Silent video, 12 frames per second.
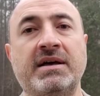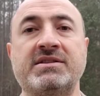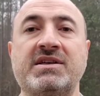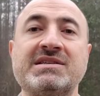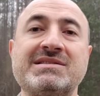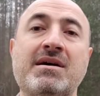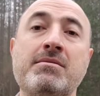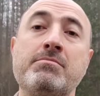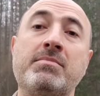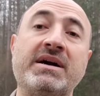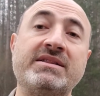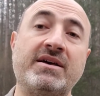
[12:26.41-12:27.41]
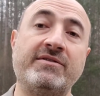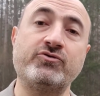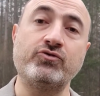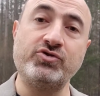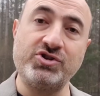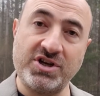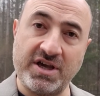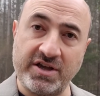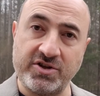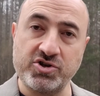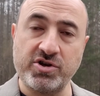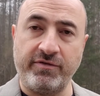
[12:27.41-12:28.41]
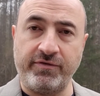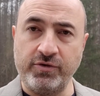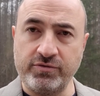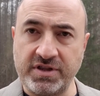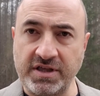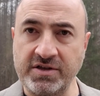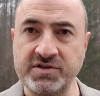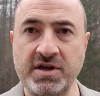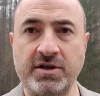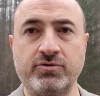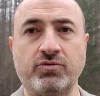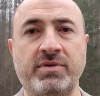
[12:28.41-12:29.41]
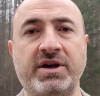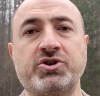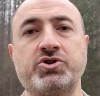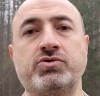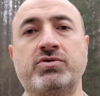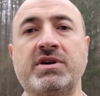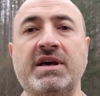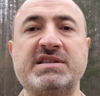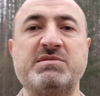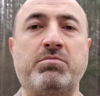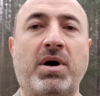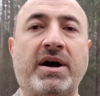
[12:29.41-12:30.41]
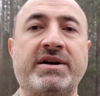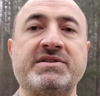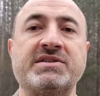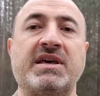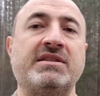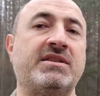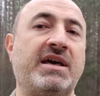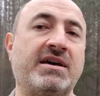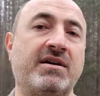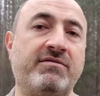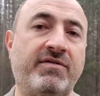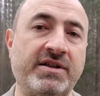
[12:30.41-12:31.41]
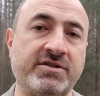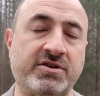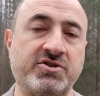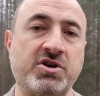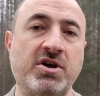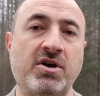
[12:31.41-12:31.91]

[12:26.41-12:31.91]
Tesla might have to change a few things to make sure its buyers can take advantage